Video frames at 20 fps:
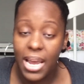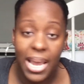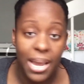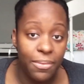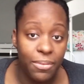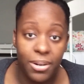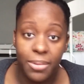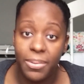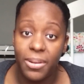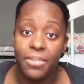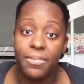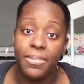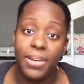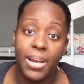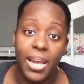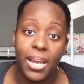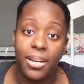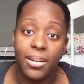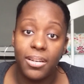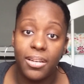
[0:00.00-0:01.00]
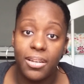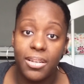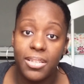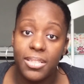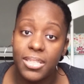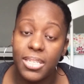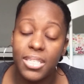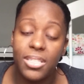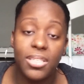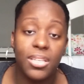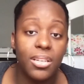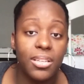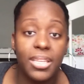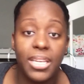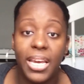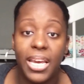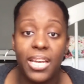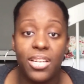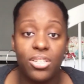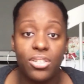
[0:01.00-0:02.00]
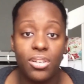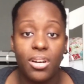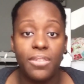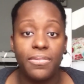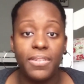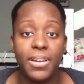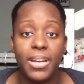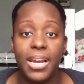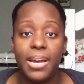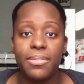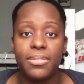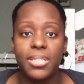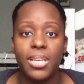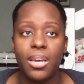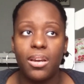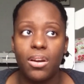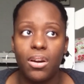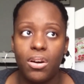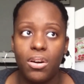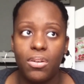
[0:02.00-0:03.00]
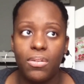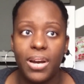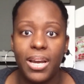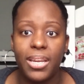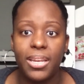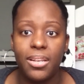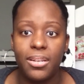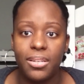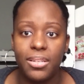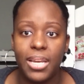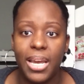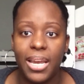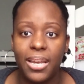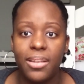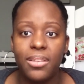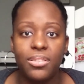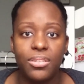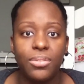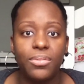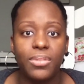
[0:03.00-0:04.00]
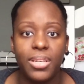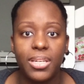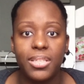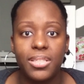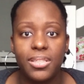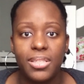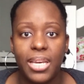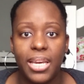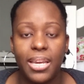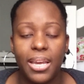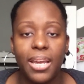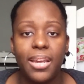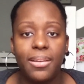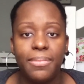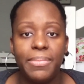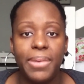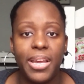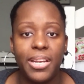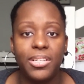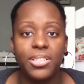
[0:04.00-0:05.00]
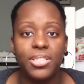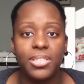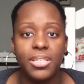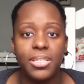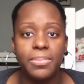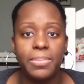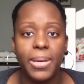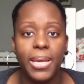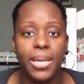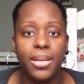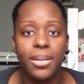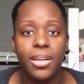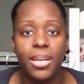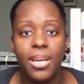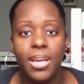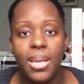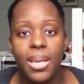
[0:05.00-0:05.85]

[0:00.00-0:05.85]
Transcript: I would have been fine, because it took the edge off, and I was like, oh, I can do this. Like, I can manage this pain.